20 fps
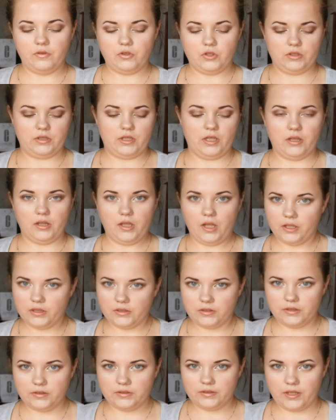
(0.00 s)
which is a
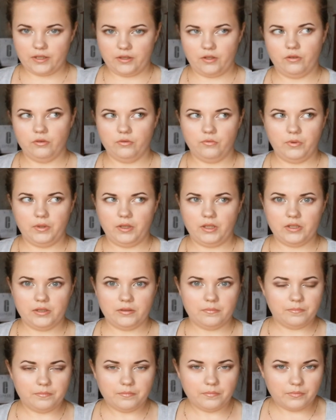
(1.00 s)
lot since I don't
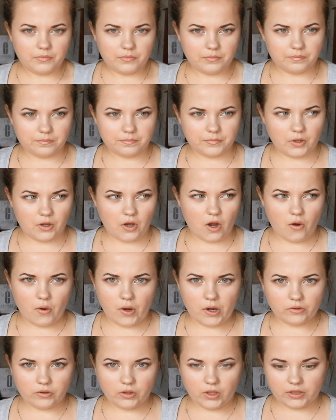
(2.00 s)
really go
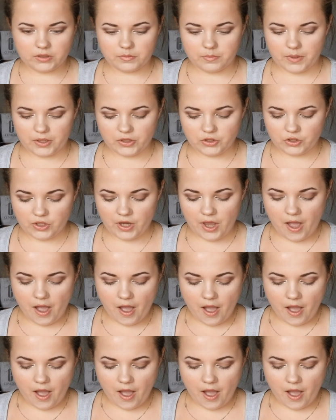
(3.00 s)
out as much.